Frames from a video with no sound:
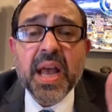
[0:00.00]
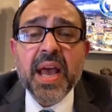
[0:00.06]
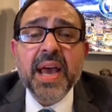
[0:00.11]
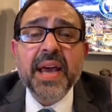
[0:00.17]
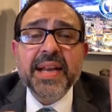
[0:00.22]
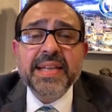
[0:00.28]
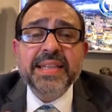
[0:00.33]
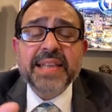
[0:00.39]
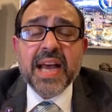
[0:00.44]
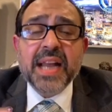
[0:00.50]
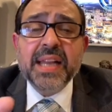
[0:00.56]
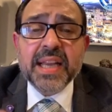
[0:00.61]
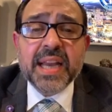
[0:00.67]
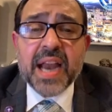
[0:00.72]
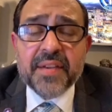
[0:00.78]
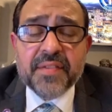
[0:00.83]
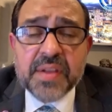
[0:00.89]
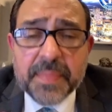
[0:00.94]
and he's
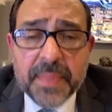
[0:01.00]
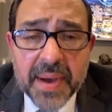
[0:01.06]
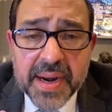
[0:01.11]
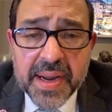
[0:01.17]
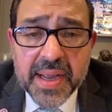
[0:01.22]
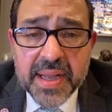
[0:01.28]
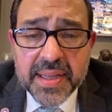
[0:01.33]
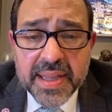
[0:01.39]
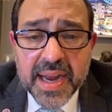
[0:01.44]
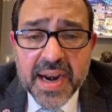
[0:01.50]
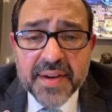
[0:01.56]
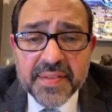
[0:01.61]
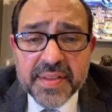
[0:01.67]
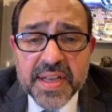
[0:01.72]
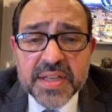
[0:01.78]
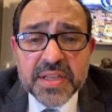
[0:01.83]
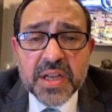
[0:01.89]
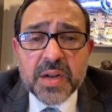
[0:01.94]
telling everybody that
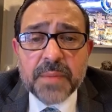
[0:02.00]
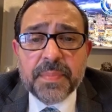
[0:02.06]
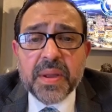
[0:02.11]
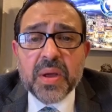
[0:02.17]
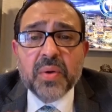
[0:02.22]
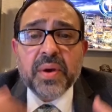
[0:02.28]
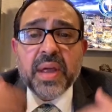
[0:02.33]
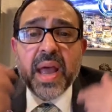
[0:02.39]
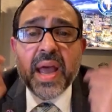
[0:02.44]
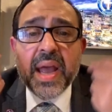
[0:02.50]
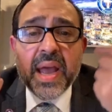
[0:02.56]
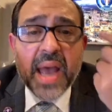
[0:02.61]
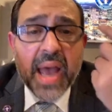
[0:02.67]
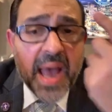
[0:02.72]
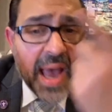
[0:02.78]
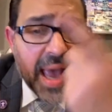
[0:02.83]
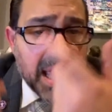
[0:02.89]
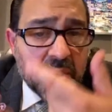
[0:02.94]
everything's going to be okay,
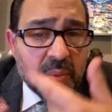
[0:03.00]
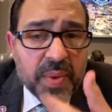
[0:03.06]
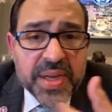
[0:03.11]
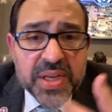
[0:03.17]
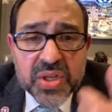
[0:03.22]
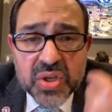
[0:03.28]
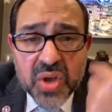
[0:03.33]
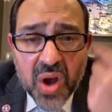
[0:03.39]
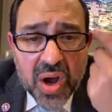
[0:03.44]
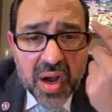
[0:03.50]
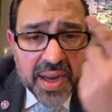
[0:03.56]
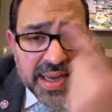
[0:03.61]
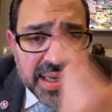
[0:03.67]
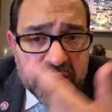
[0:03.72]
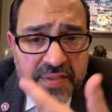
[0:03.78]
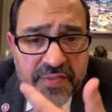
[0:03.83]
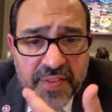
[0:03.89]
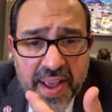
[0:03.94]
and we saw
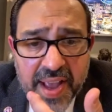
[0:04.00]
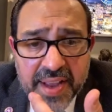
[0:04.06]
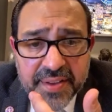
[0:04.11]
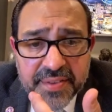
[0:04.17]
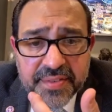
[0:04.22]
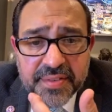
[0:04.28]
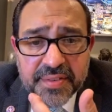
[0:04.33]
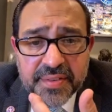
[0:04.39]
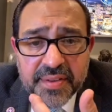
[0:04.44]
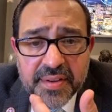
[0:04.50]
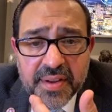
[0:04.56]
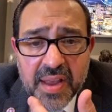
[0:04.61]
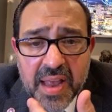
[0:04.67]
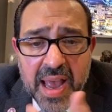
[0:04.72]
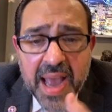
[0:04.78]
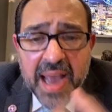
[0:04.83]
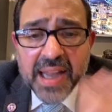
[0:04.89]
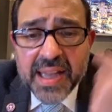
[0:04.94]
his face.
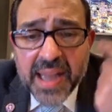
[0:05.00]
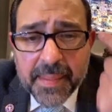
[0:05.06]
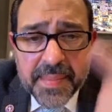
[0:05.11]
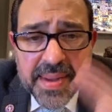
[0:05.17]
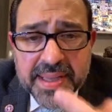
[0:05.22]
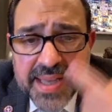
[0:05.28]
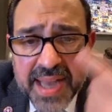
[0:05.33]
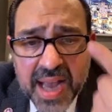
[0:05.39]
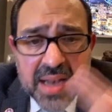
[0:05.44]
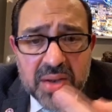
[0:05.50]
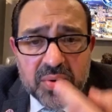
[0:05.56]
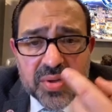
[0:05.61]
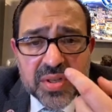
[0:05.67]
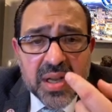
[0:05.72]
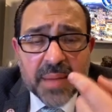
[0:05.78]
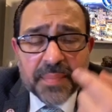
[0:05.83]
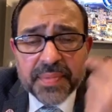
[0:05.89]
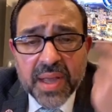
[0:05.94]
And let me tell you
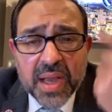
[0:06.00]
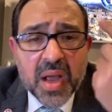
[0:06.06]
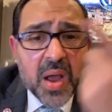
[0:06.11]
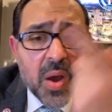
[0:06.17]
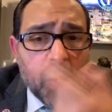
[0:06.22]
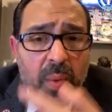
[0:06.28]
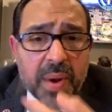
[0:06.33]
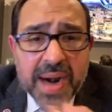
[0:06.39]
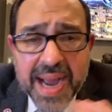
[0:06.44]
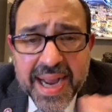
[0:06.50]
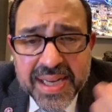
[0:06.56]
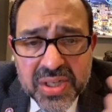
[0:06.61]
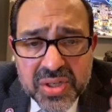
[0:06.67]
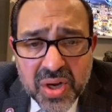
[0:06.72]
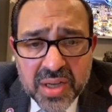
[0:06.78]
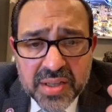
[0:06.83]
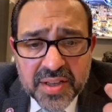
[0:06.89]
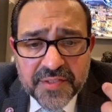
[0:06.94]
something. When I
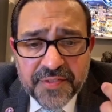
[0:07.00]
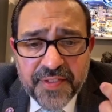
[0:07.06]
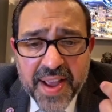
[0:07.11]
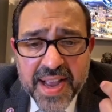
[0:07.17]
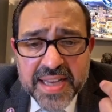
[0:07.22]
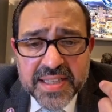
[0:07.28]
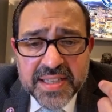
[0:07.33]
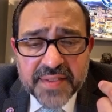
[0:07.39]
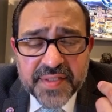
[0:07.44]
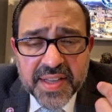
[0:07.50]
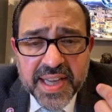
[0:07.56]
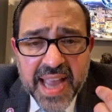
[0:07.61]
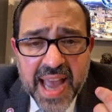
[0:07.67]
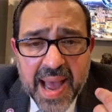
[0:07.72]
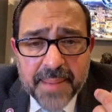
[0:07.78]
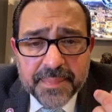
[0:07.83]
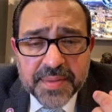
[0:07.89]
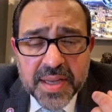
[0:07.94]
saw the face of the
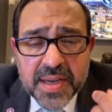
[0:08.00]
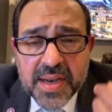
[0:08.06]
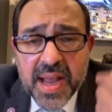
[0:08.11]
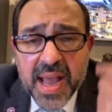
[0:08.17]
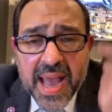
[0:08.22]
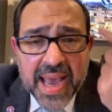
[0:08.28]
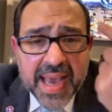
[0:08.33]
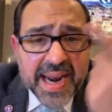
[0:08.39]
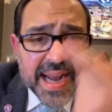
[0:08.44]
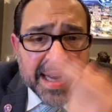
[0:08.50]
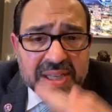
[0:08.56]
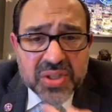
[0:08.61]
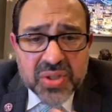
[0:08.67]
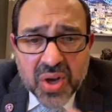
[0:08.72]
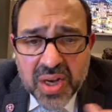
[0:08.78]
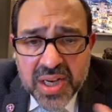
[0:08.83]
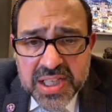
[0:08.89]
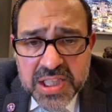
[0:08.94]
captain, and I
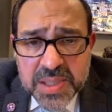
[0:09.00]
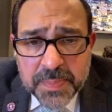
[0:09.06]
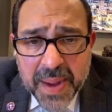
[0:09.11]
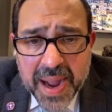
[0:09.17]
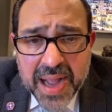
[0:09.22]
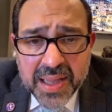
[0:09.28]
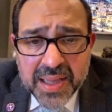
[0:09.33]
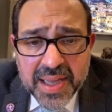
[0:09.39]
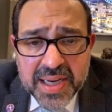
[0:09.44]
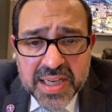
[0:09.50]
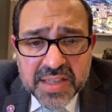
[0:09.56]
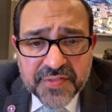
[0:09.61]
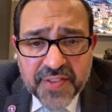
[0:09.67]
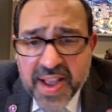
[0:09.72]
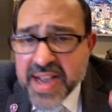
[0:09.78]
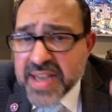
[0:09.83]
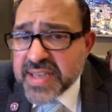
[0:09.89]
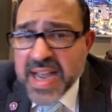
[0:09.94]
saw a smile on his
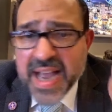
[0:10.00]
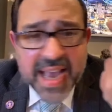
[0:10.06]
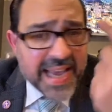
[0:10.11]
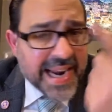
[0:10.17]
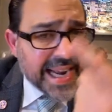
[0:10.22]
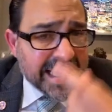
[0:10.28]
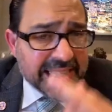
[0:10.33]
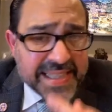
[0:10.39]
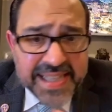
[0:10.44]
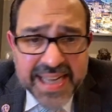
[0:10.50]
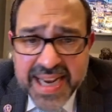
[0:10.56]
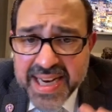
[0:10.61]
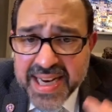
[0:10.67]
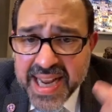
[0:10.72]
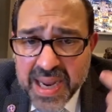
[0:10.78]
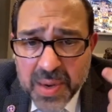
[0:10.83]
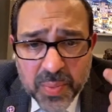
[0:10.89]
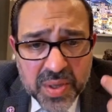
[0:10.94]
face, and I seen
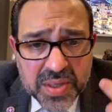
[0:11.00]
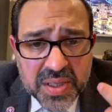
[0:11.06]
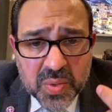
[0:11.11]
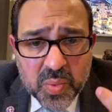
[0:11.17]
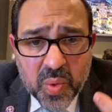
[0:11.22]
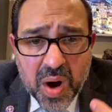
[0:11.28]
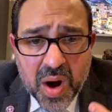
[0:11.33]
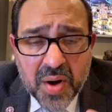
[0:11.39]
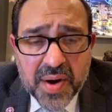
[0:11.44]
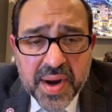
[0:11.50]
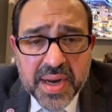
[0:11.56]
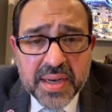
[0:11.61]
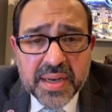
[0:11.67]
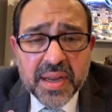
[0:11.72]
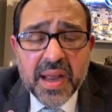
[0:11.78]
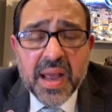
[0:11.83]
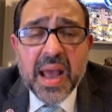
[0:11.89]
he wasn't worried,